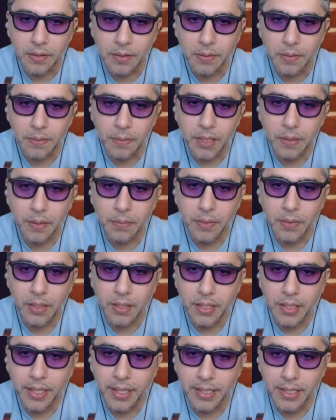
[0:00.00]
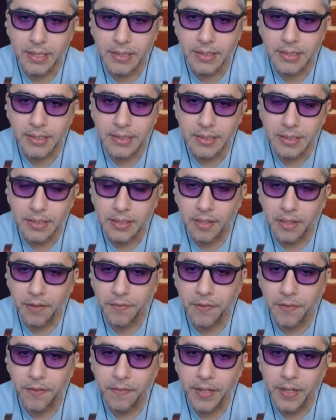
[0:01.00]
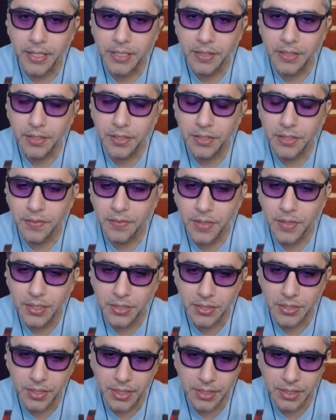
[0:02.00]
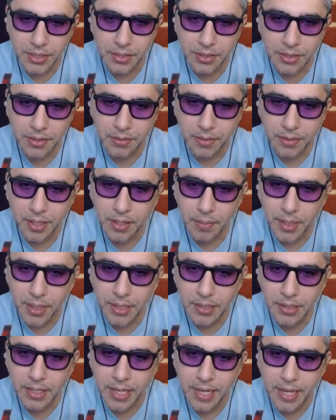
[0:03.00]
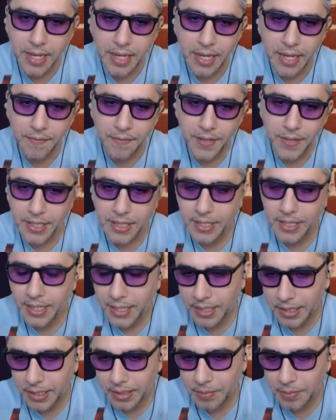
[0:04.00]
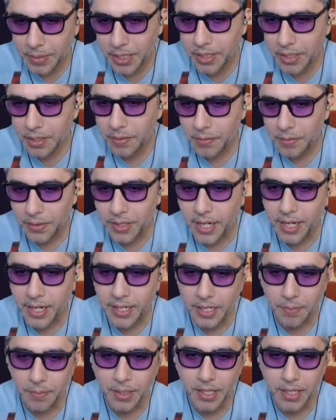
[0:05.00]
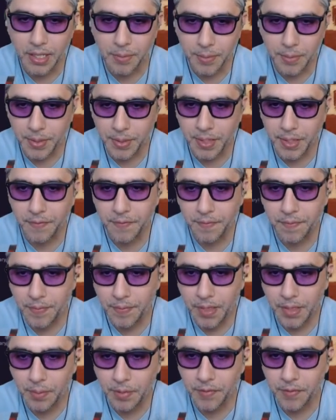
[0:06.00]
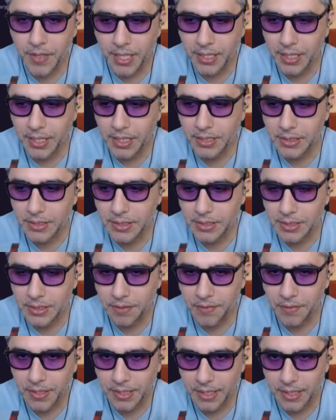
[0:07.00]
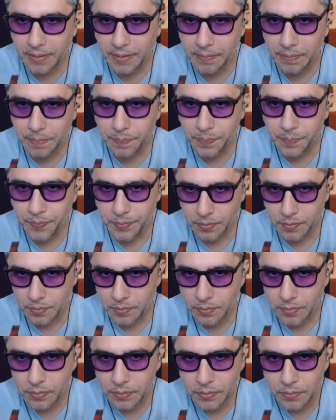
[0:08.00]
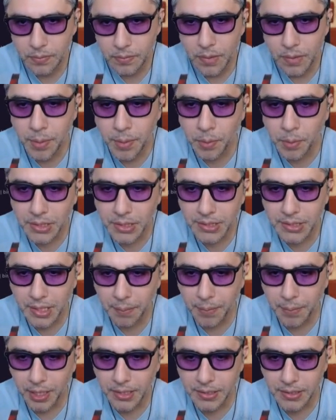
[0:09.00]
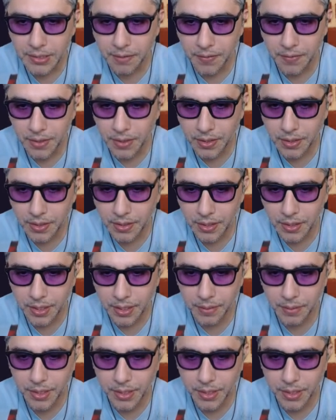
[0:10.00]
we will, so for user registration, we don't care about that. Validate email. We're not going to be implementing email validation, stuff like that. But we'll just keep all this stuff in here anyway.